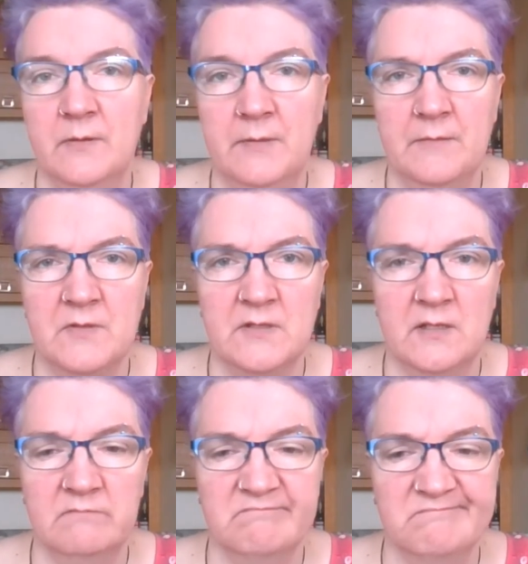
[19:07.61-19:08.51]
But I'm just
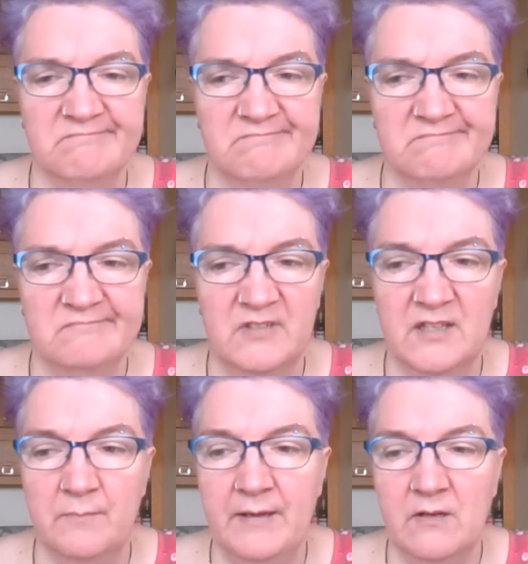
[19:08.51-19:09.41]
kind of ready
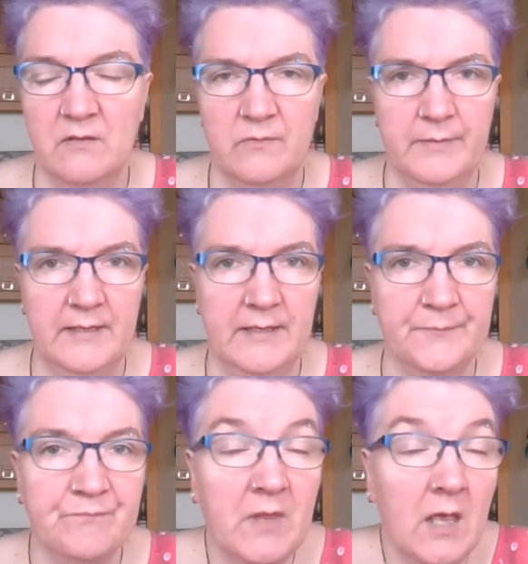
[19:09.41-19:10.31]
to back off a bit now.
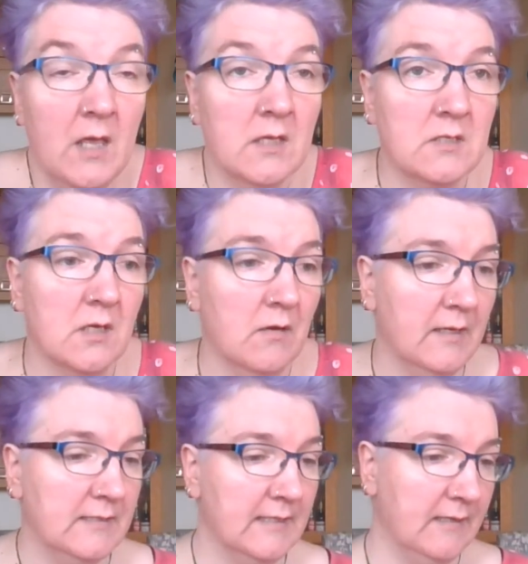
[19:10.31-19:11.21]
So I'm
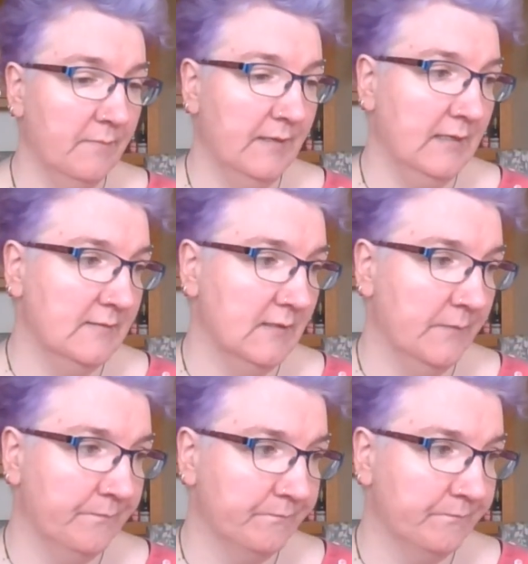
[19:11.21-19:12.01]
going to take it a bit easier.